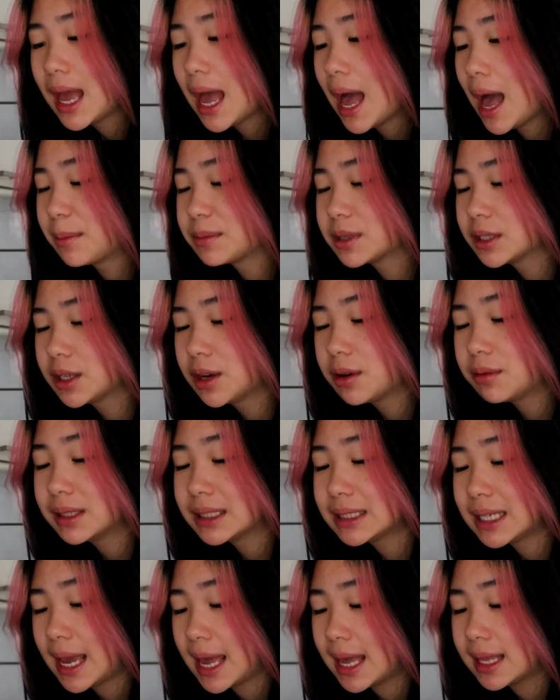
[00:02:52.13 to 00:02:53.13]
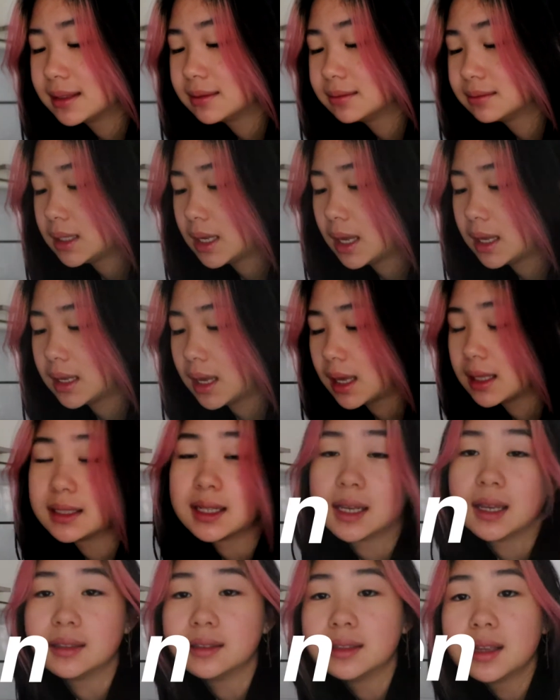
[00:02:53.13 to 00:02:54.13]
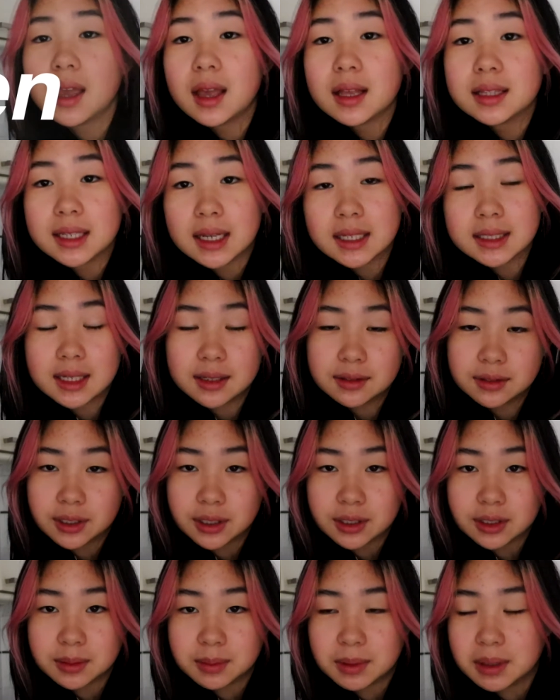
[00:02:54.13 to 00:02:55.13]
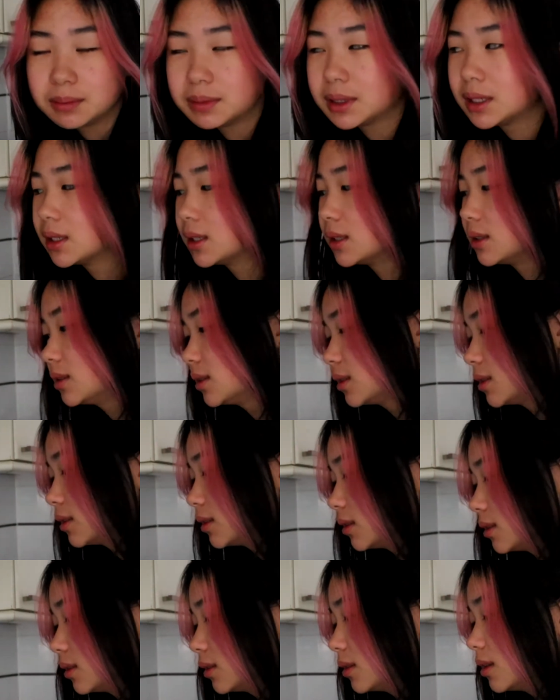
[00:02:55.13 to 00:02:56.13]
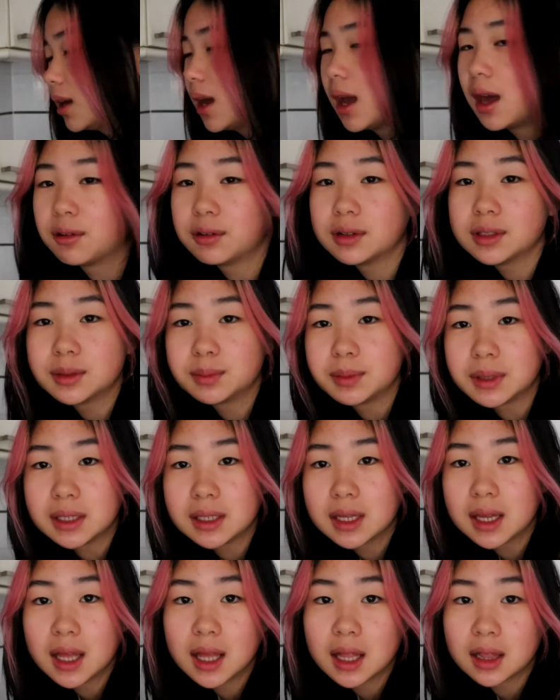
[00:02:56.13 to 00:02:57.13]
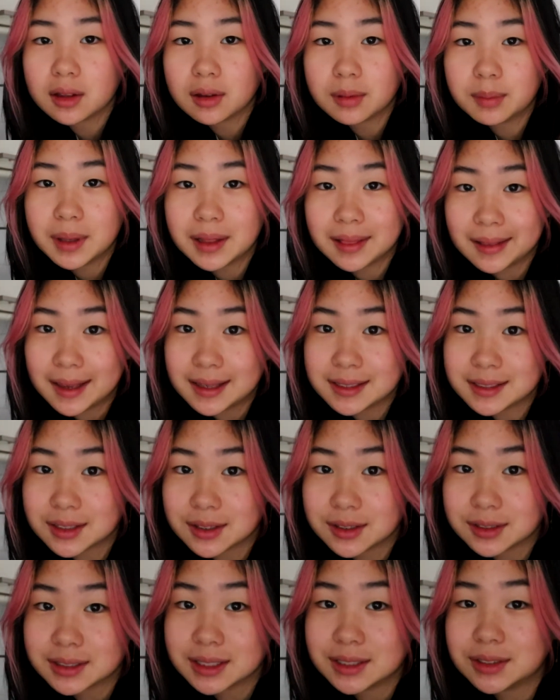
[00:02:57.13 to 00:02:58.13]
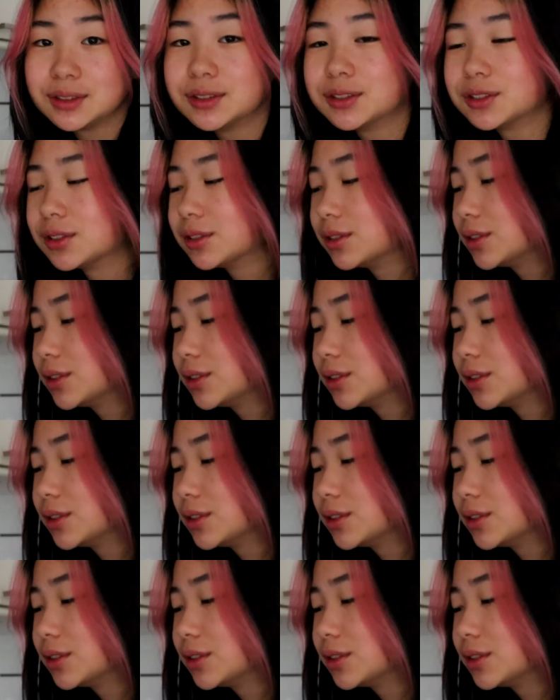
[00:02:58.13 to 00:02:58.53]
I'm gonna go with 10. Yeah, 10. 10 sounds good to me because I want it to be a little bit less cooked than usual.